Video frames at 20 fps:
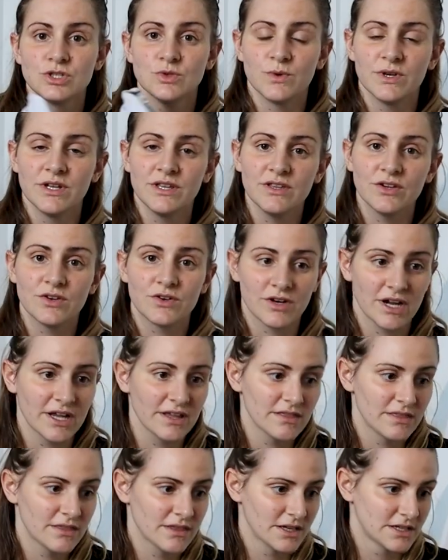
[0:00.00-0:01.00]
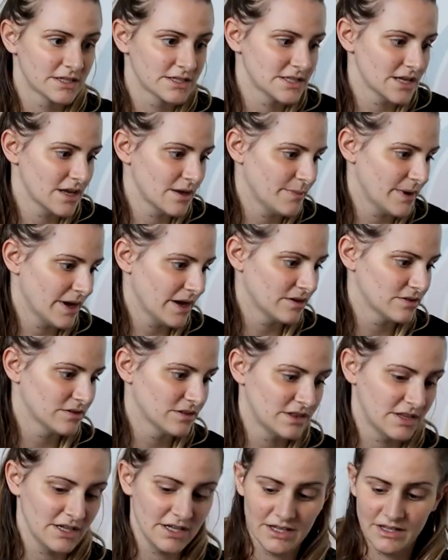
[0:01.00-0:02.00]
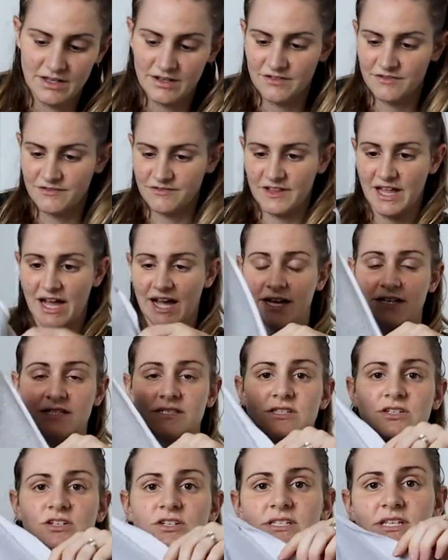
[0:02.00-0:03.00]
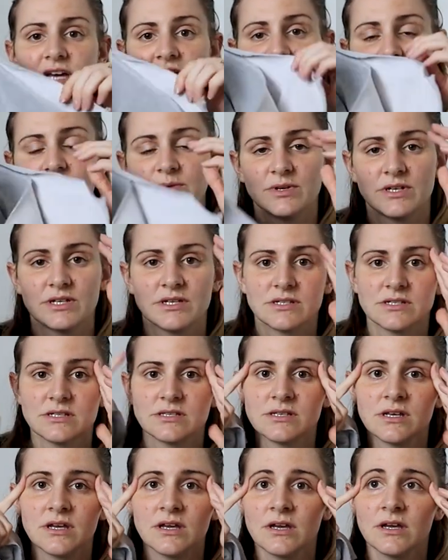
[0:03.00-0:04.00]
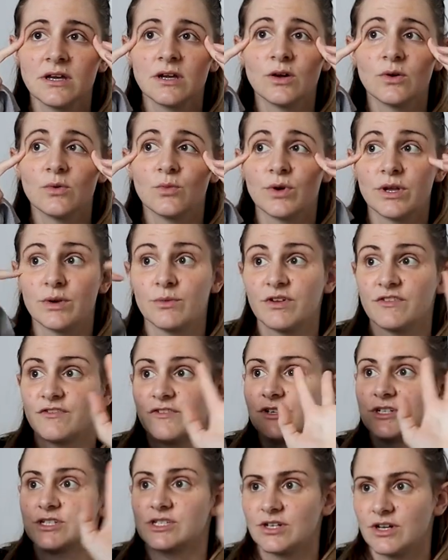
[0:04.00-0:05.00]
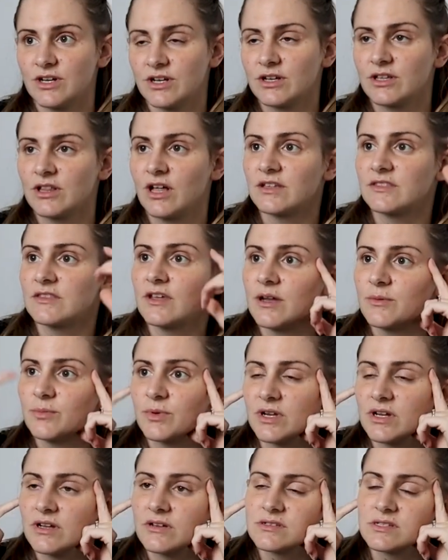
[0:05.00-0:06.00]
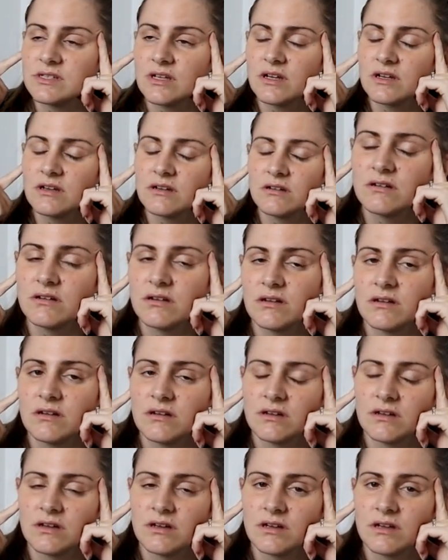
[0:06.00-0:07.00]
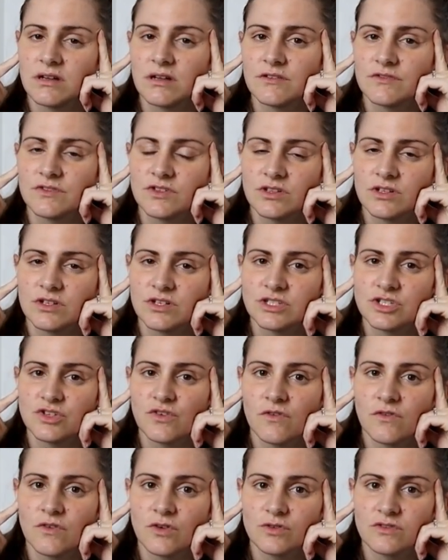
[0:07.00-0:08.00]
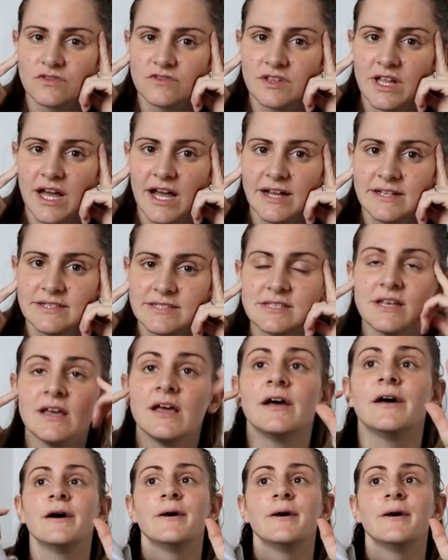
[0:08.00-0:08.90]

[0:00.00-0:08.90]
So one of the great things about the flats, because I was, when we first started cloth diapering, I was like, ugh, I have to learn to fold flats.